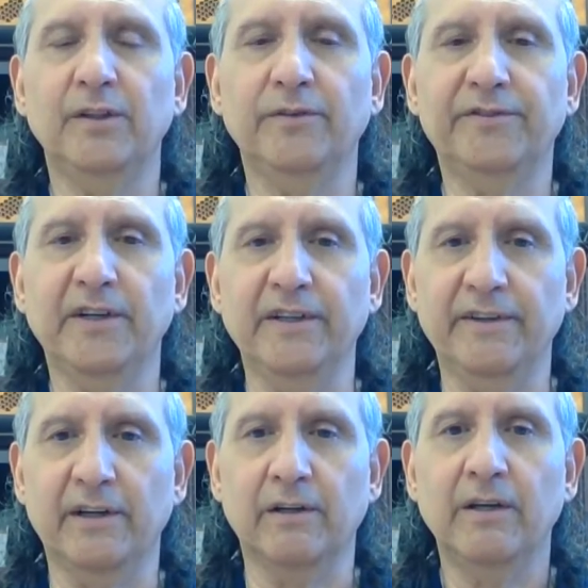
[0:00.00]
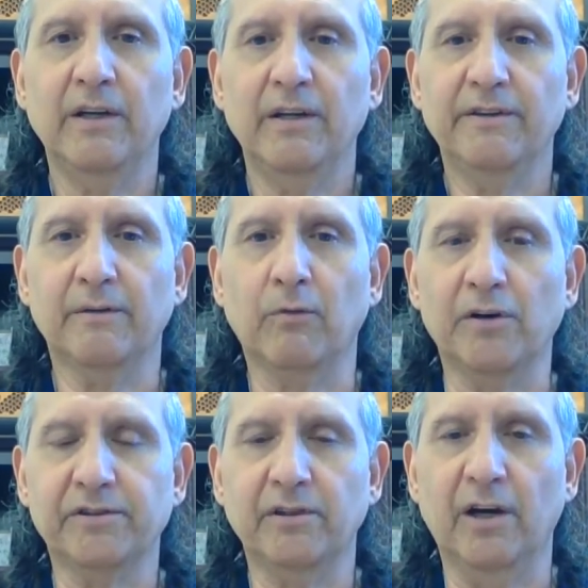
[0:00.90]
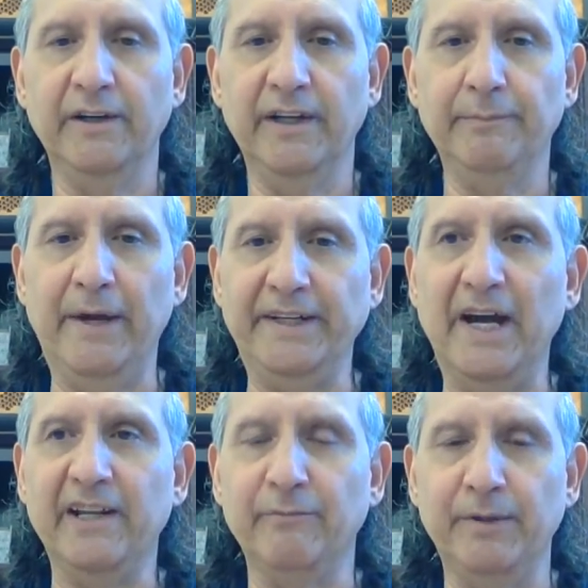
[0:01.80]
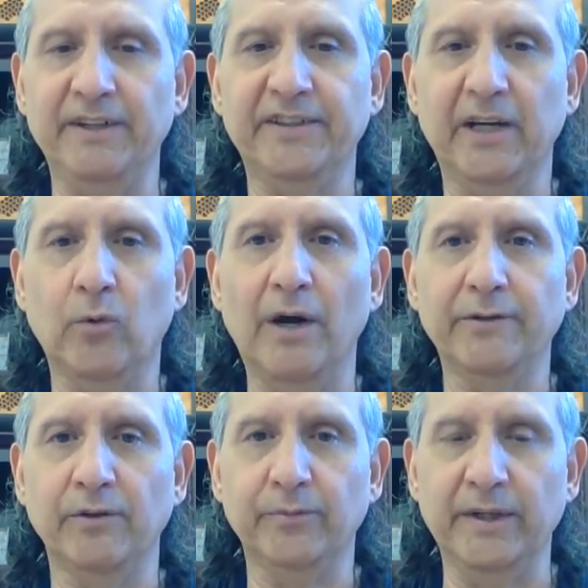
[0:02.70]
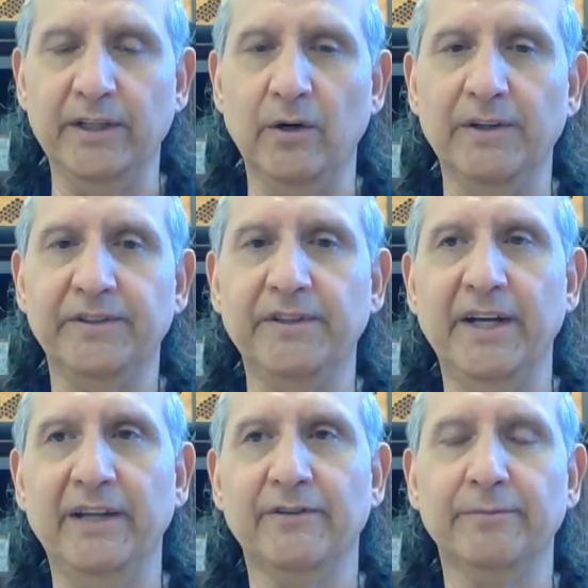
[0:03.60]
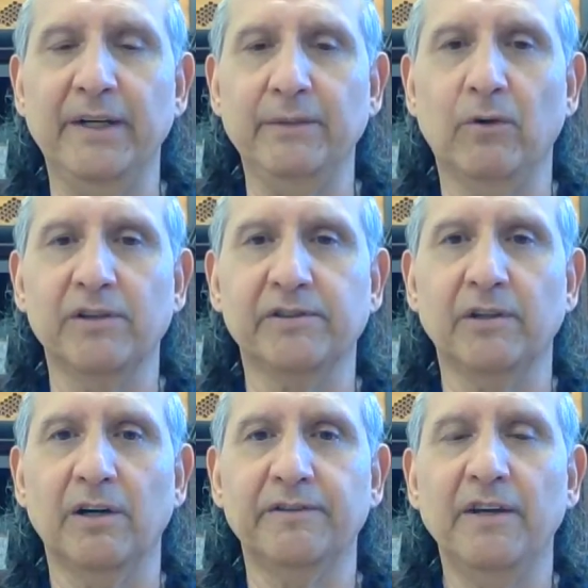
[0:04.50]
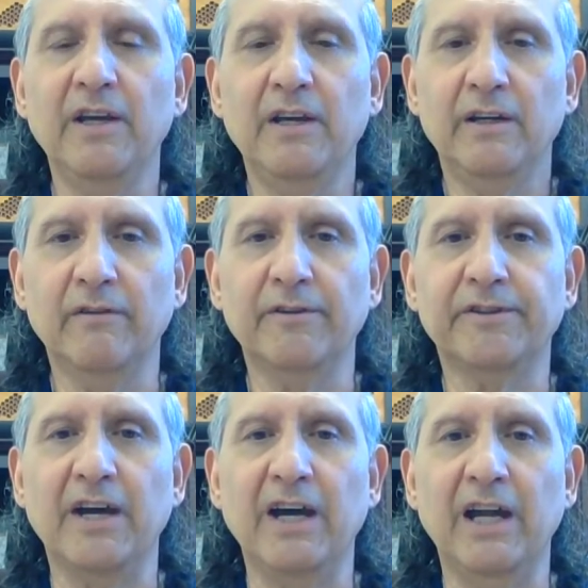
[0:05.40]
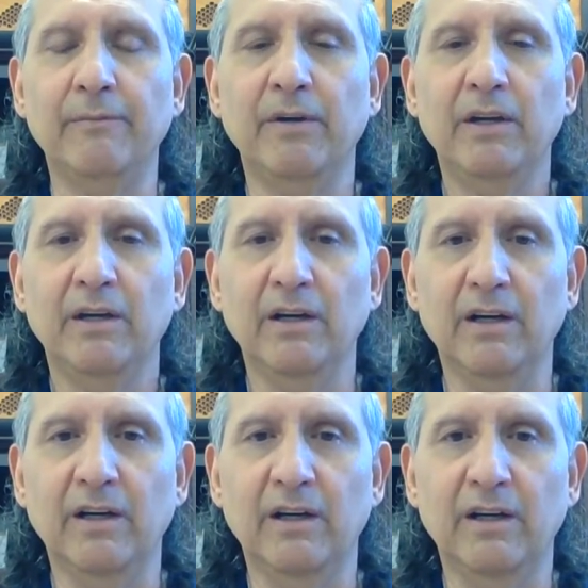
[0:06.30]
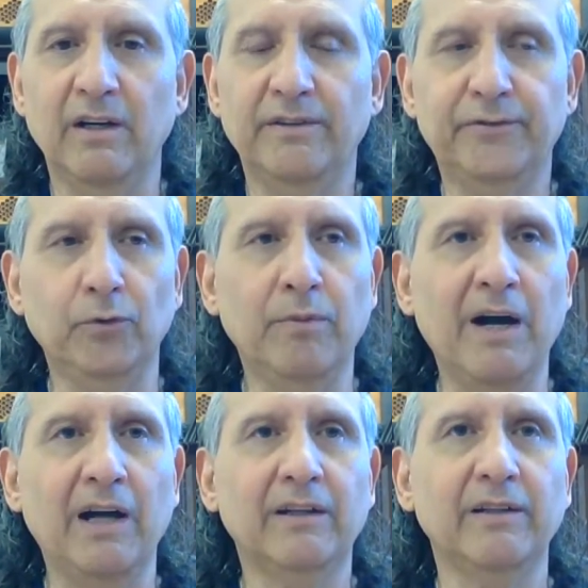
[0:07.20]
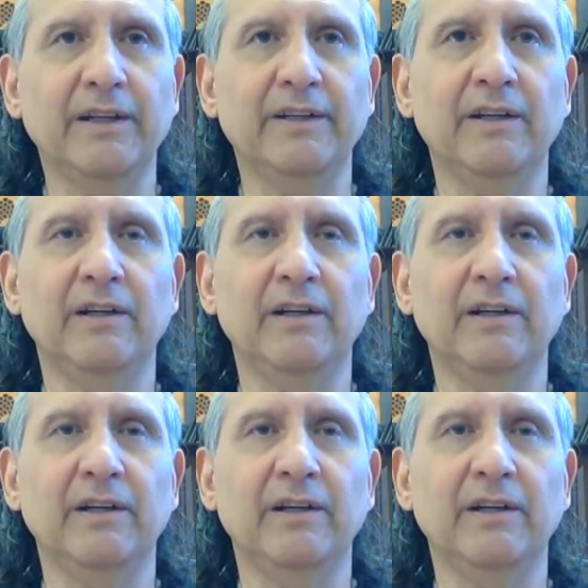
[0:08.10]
study their martial art. It may not have been Taekwondo as we know it today. There's many martial arts of the time. Subak, and